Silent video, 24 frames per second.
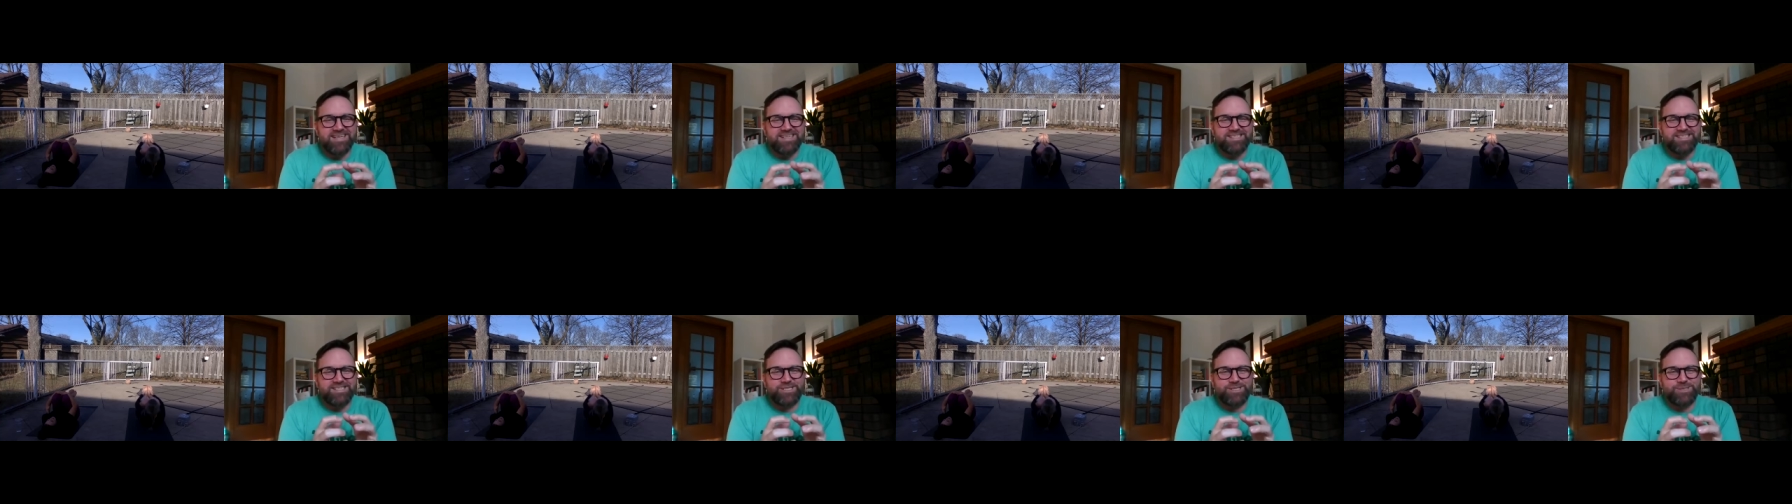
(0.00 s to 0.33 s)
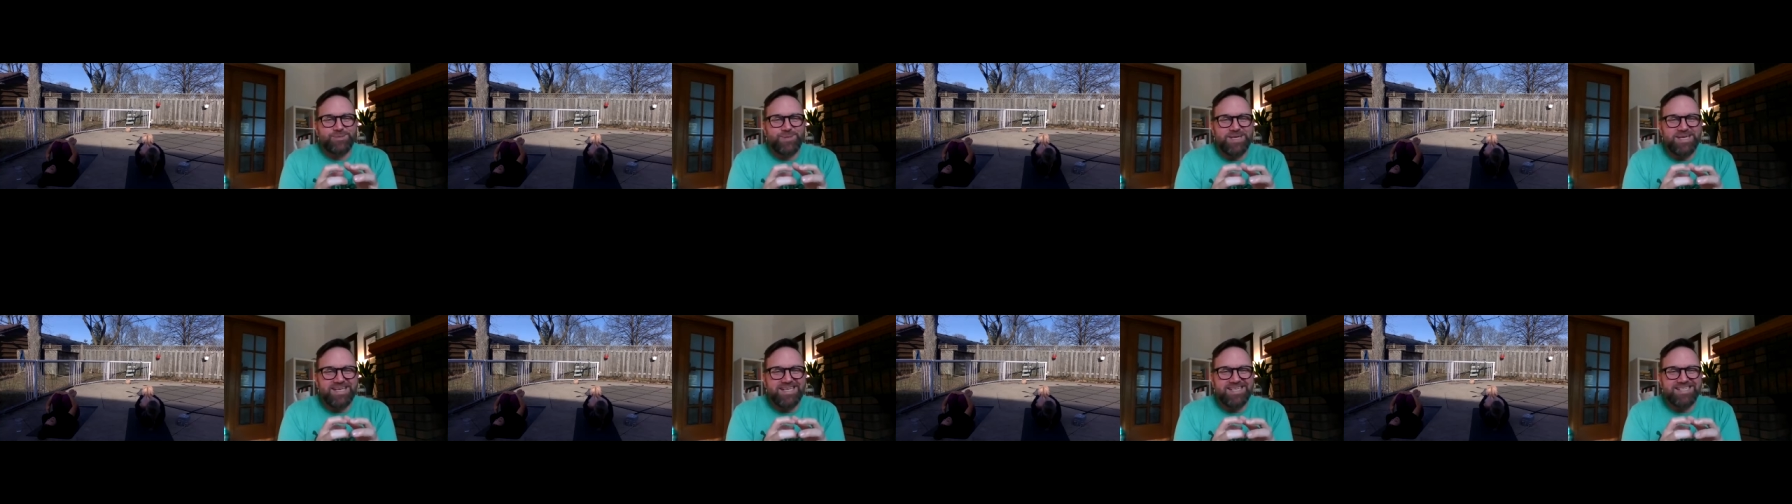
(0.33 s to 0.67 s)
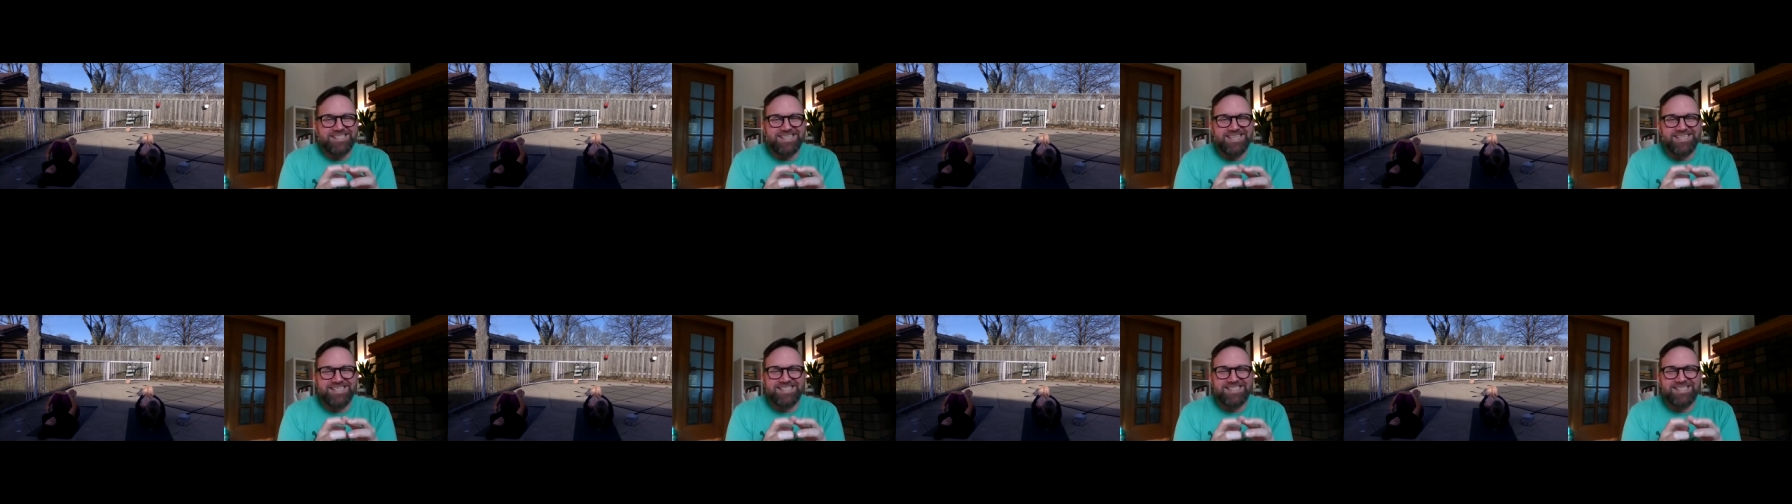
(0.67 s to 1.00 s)

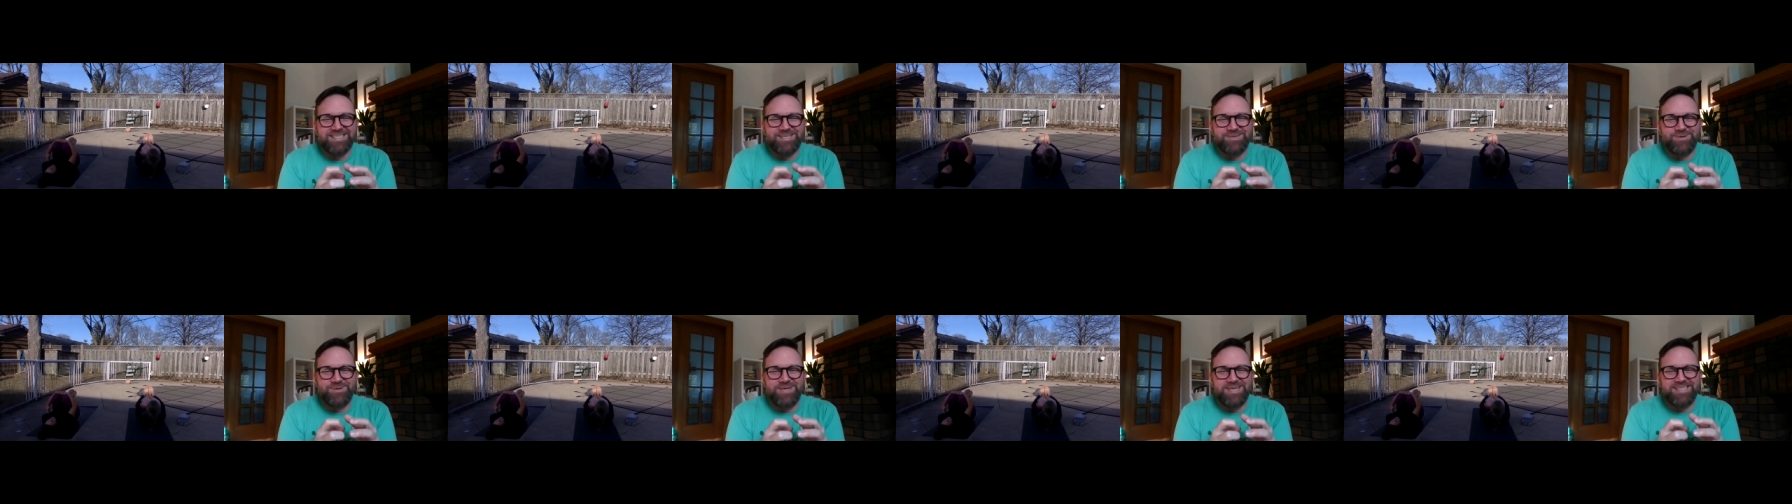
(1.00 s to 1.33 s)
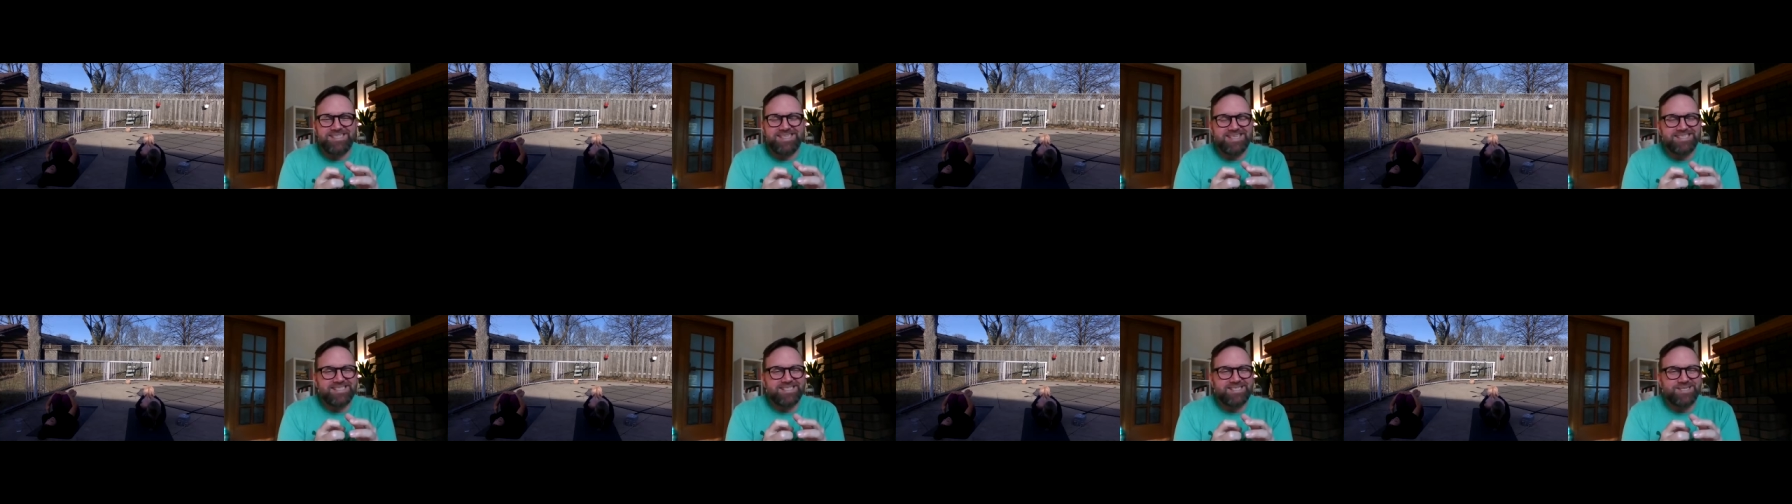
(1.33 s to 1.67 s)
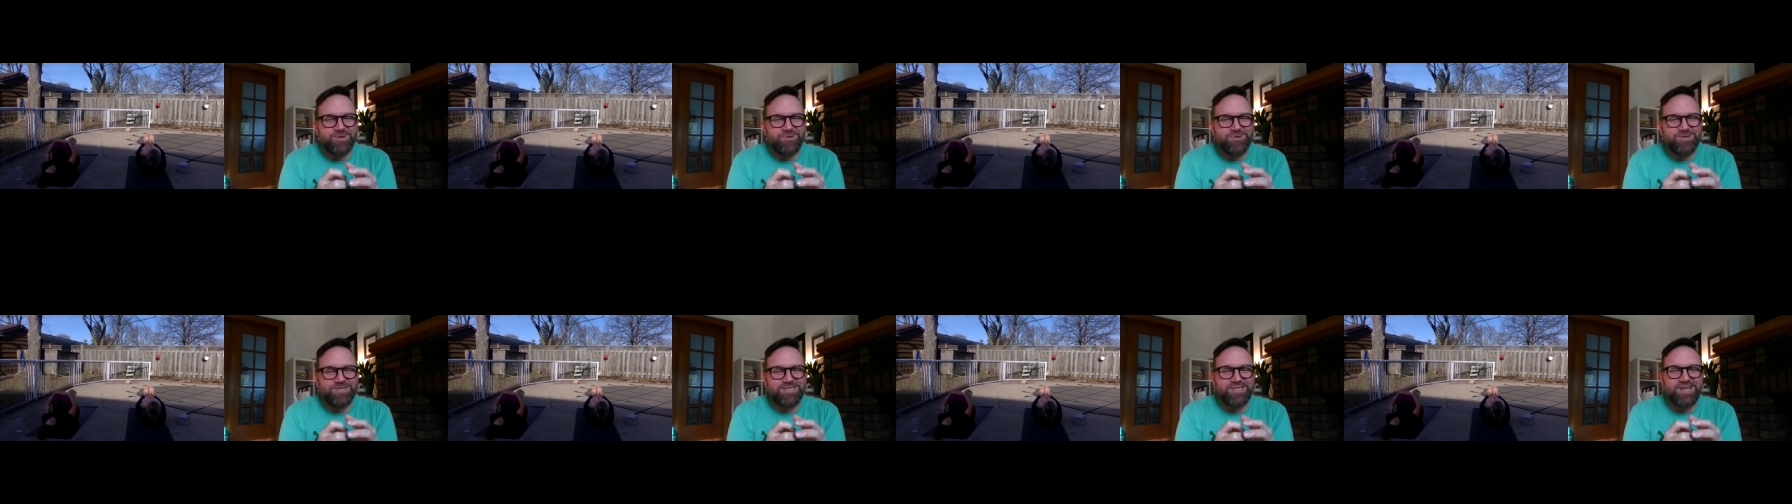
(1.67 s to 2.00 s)
Squeezing, squeezing
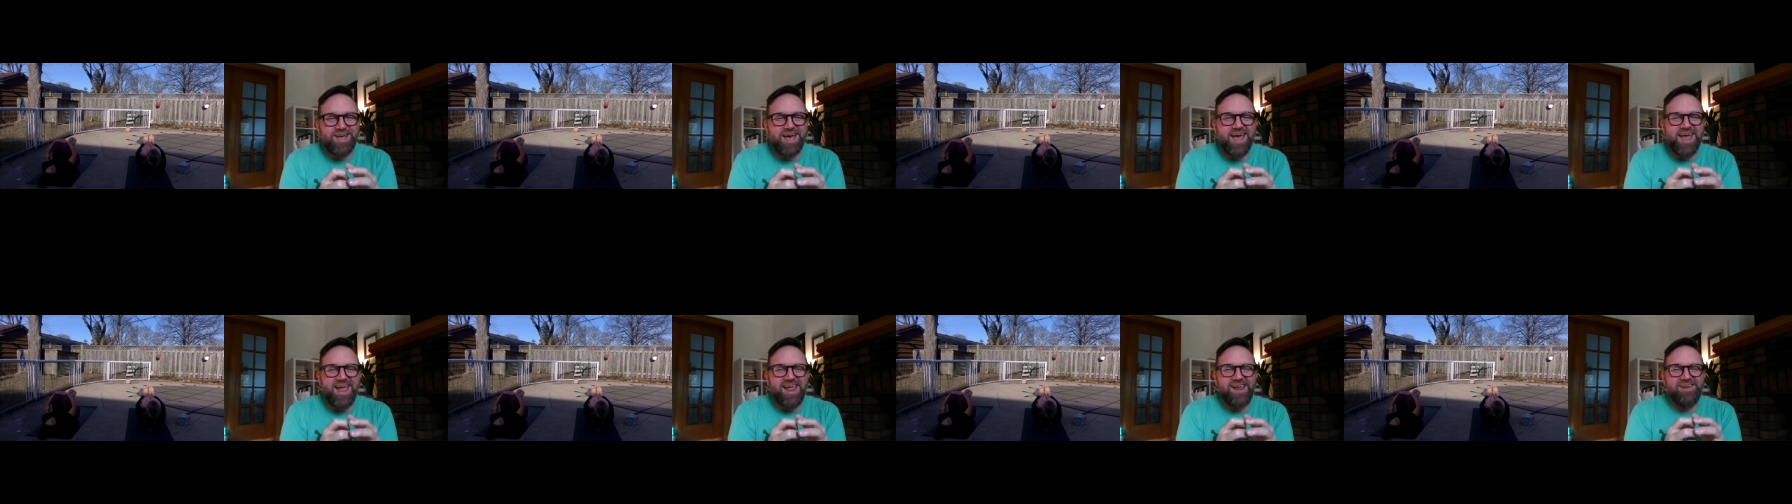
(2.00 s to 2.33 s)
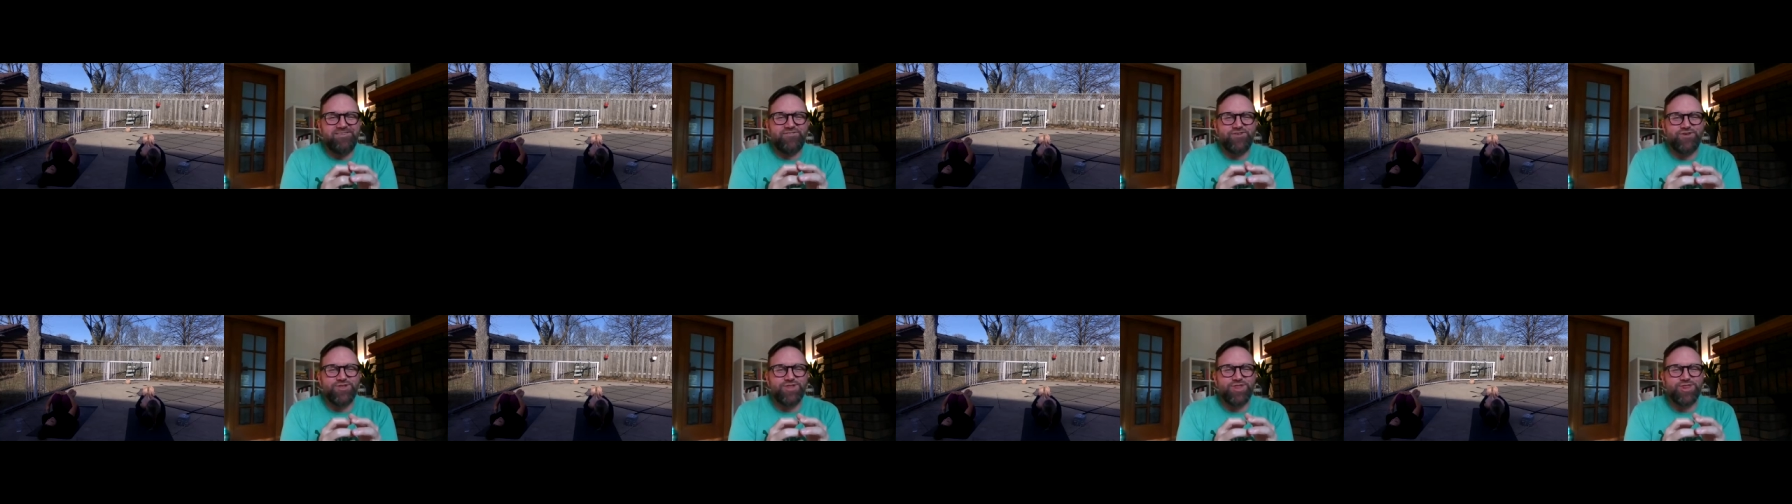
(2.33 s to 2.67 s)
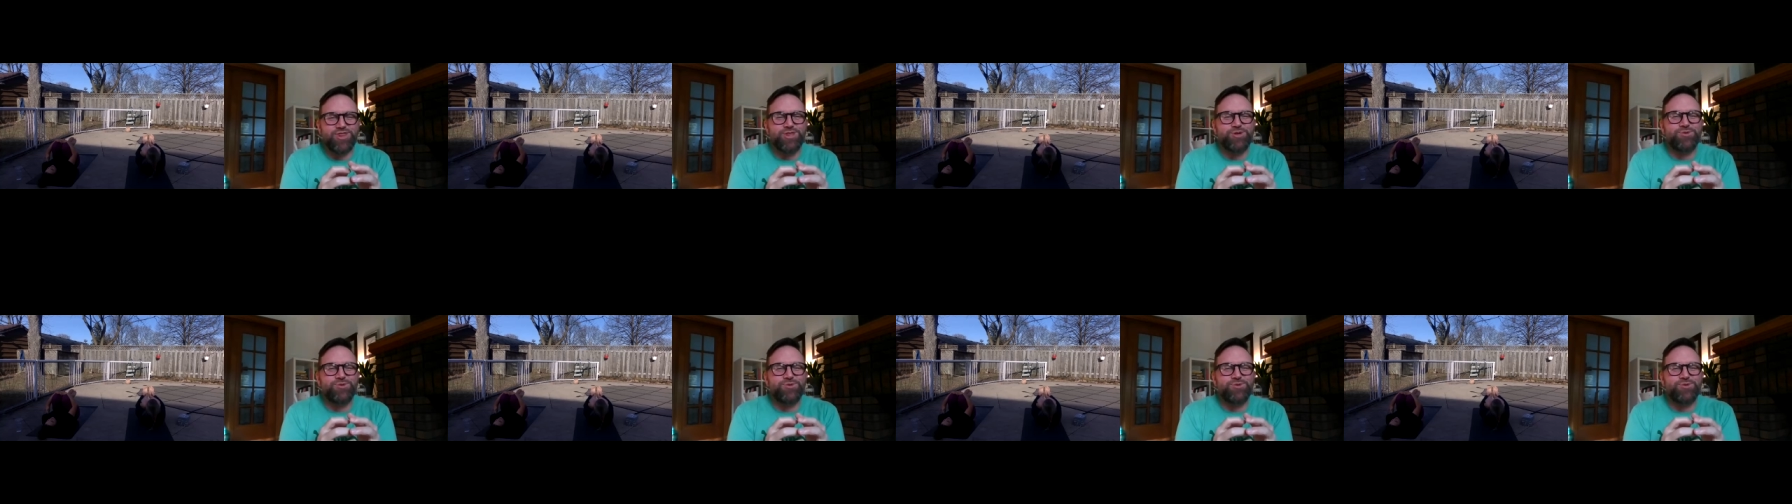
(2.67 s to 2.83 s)
so tight for